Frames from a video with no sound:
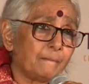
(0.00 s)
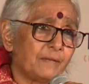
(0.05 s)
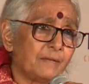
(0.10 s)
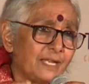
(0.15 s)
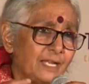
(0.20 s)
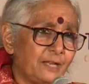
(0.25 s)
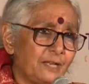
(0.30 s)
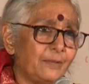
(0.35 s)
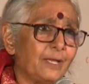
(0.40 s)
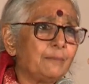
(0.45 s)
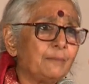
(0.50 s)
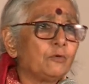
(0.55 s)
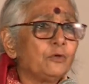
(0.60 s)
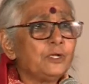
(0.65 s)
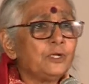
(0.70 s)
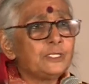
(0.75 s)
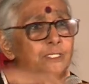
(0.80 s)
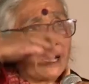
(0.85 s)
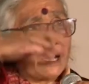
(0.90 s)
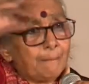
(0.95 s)
But anyway, I'm
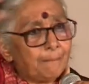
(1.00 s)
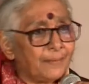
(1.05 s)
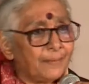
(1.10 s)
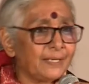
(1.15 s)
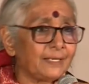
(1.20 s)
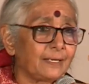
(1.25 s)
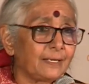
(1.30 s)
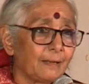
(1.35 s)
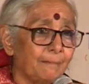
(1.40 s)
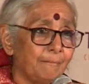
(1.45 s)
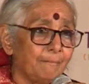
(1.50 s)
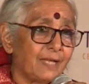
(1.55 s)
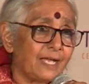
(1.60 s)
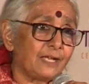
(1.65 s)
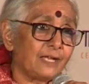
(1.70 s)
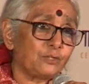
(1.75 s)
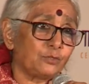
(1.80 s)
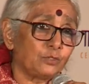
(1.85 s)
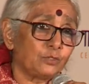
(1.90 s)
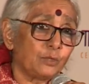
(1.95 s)
going to jump and come
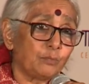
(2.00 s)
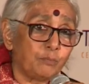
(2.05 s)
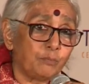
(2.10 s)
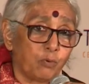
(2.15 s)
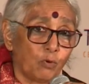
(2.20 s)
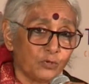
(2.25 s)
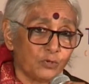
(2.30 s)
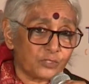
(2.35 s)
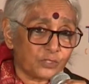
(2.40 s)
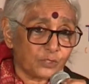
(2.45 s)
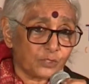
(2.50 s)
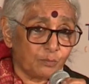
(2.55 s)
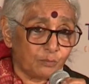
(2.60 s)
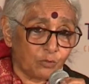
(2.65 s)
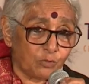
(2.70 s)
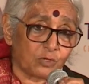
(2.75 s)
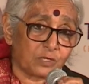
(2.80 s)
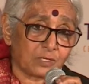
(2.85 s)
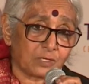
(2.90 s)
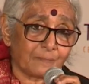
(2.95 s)
back to the post the
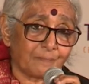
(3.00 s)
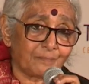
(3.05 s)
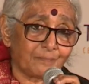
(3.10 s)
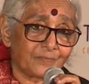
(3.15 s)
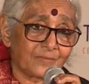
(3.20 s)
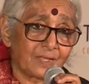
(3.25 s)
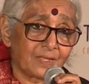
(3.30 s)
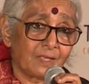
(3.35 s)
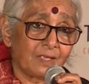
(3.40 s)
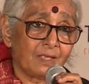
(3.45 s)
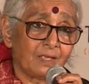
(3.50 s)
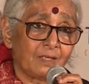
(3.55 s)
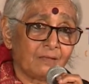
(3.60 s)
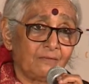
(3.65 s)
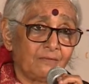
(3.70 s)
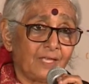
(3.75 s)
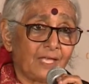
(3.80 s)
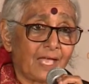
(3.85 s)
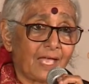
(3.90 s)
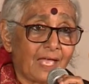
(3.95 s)
book.
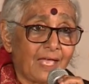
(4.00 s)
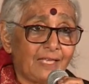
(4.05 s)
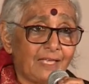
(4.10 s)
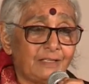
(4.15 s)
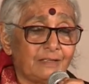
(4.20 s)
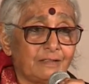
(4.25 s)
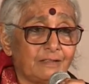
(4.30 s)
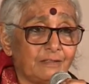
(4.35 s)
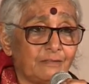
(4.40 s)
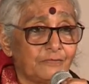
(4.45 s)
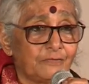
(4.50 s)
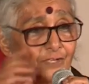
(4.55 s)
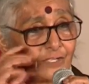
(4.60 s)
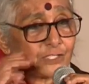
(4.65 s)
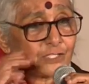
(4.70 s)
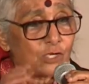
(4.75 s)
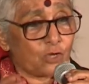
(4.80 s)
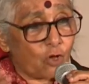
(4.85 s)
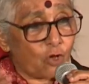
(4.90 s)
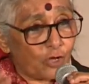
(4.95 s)
We had the
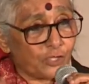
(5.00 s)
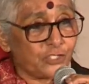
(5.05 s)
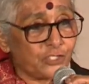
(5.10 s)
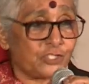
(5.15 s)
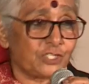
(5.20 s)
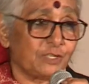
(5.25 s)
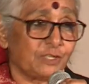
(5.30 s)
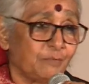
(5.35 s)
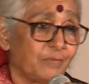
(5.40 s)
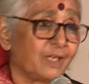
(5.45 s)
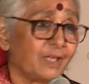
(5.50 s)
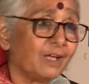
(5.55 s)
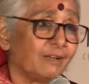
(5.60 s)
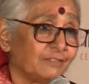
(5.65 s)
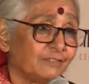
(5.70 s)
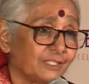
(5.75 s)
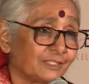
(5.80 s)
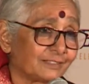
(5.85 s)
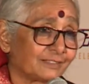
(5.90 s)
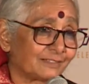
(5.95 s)
first launch in
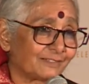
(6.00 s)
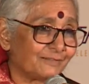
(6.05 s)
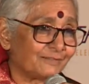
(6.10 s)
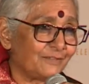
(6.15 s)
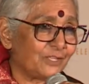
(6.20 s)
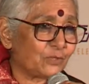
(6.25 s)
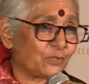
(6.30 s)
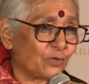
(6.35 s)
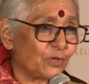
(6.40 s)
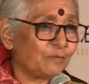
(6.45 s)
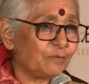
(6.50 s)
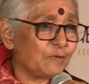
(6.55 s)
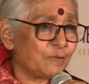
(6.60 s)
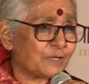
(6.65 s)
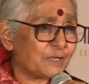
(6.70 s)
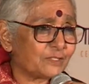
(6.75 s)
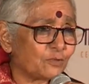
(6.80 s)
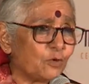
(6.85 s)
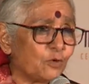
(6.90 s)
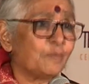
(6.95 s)
Beawar. We thought we
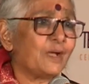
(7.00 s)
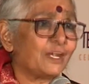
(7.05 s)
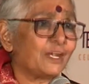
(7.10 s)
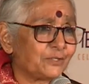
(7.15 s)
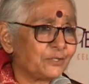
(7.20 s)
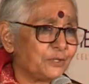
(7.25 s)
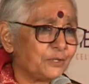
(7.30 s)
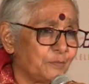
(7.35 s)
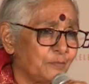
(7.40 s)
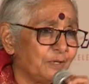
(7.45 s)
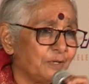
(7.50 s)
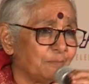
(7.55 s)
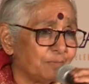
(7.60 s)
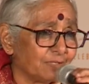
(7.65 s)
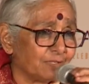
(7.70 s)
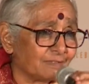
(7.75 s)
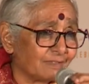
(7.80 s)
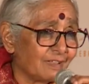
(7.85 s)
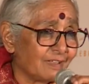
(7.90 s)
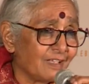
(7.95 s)
must go back to the
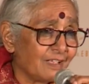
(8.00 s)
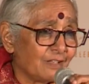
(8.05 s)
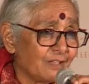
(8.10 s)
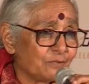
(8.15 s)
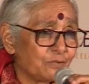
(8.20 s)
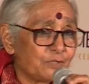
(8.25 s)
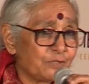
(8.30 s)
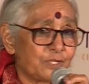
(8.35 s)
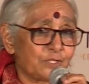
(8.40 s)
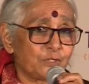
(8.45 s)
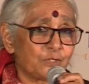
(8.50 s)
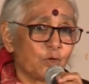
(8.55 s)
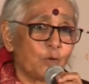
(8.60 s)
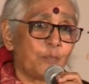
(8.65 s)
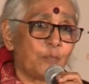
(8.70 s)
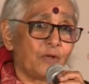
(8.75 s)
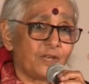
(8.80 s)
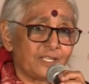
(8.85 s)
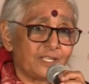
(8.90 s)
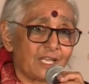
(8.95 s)
people. So there's no
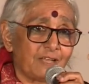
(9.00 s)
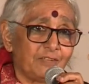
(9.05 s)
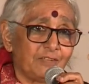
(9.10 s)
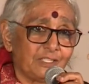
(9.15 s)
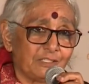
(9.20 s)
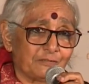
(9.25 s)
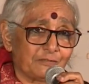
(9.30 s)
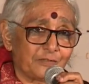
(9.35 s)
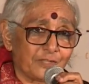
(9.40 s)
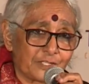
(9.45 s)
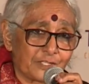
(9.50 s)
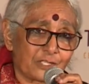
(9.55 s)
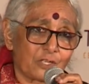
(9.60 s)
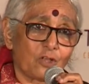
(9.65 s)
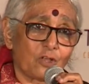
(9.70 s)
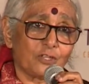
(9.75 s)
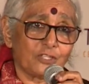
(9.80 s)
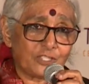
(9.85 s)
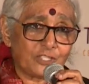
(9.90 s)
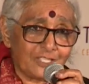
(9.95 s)
point having the first
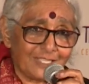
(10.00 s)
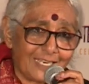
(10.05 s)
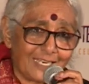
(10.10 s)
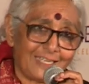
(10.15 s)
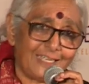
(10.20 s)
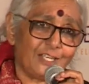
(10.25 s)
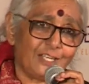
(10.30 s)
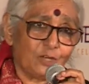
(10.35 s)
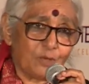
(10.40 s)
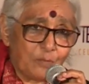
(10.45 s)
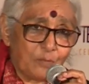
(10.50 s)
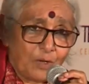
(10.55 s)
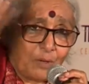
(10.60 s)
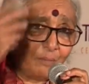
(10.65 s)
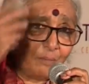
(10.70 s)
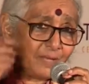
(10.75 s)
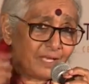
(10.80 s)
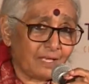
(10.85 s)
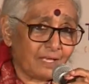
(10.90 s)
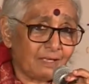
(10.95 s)
launch in Delhi or
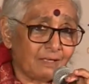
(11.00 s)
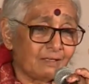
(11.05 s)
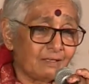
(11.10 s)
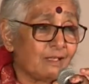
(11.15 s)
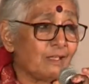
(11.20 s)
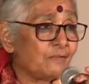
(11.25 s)
Bombay.